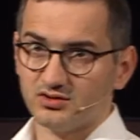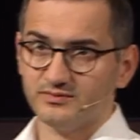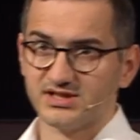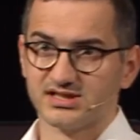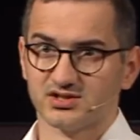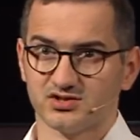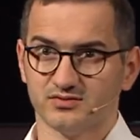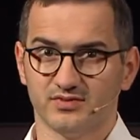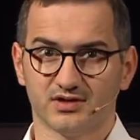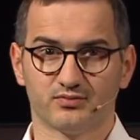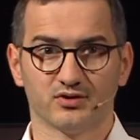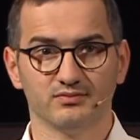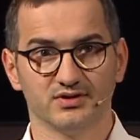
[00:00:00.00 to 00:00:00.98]
not be such a
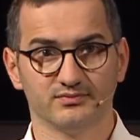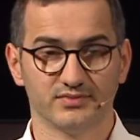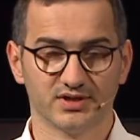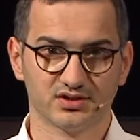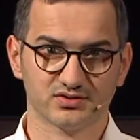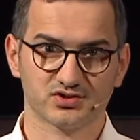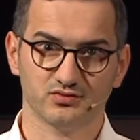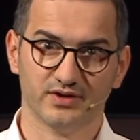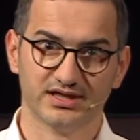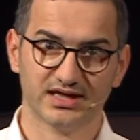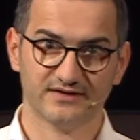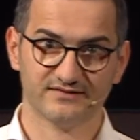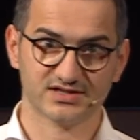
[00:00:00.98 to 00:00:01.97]
big problem because you
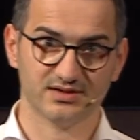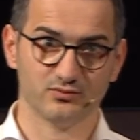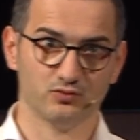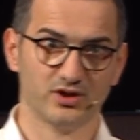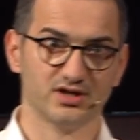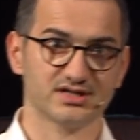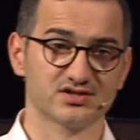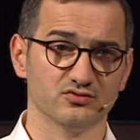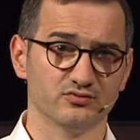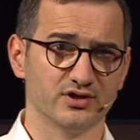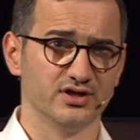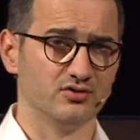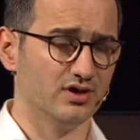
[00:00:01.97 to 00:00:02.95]
might have some awareness
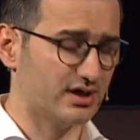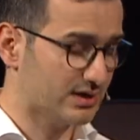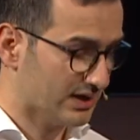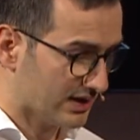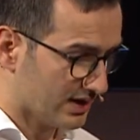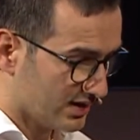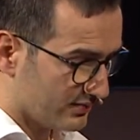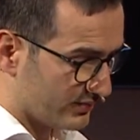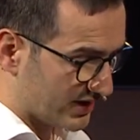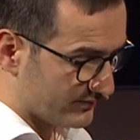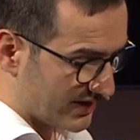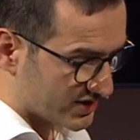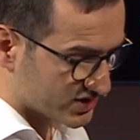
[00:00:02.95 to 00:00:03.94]
of where you are,
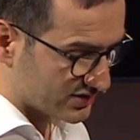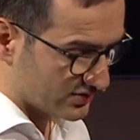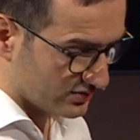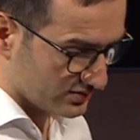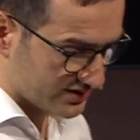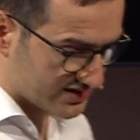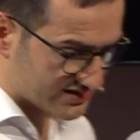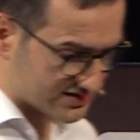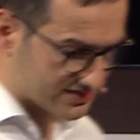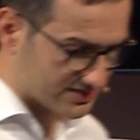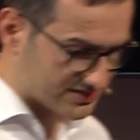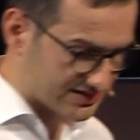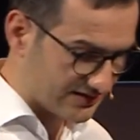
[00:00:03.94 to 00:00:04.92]
but imagine all these
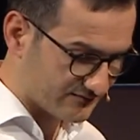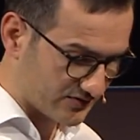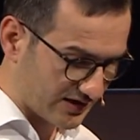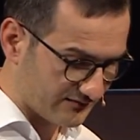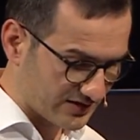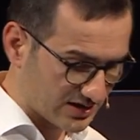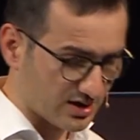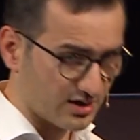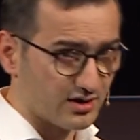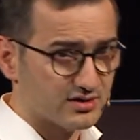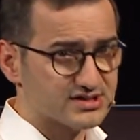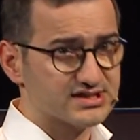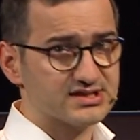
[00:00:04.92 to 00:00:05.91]
self-driving
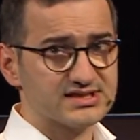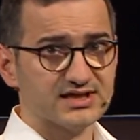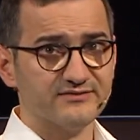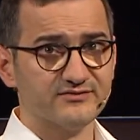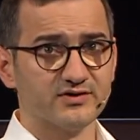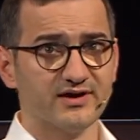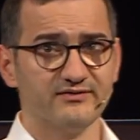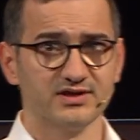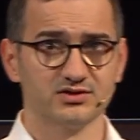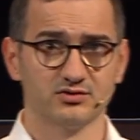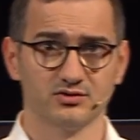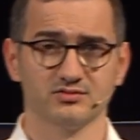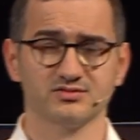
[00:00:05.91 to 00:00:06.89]
cars,
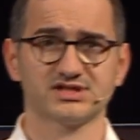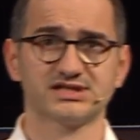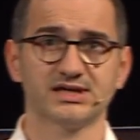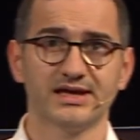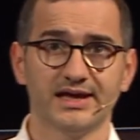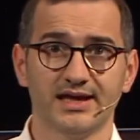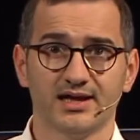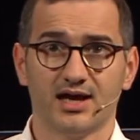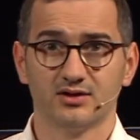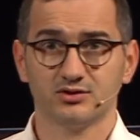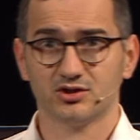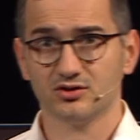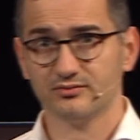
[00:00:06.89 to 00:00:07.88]
self-driving drones,
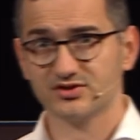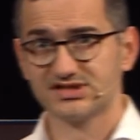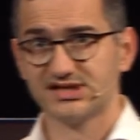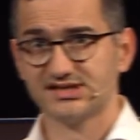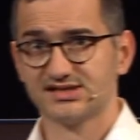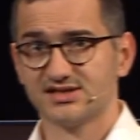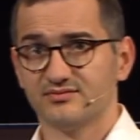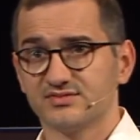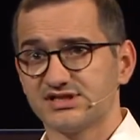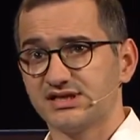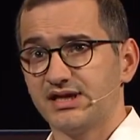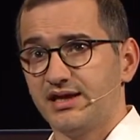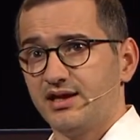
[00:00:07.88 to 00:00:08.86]
autonomous
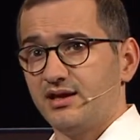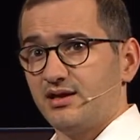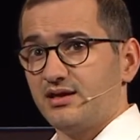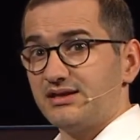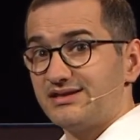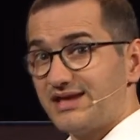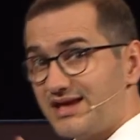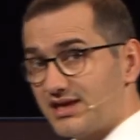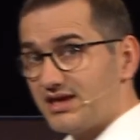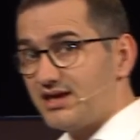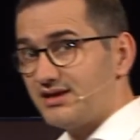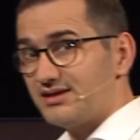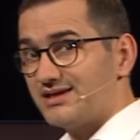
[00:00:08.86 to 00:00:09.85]
systems,
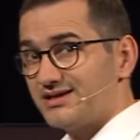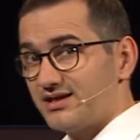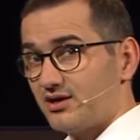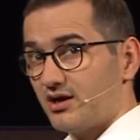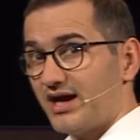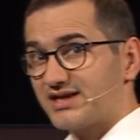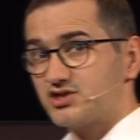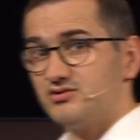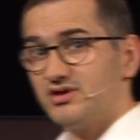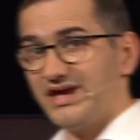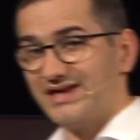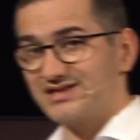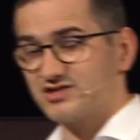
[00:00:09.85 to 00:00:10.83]
thinking that they are
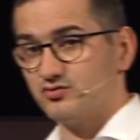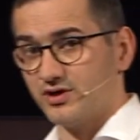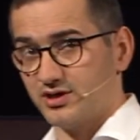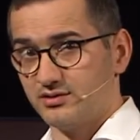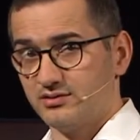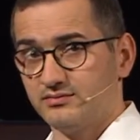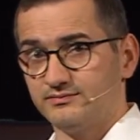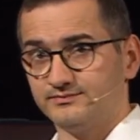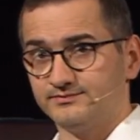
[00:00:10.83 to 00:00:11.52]
actually elsewhere.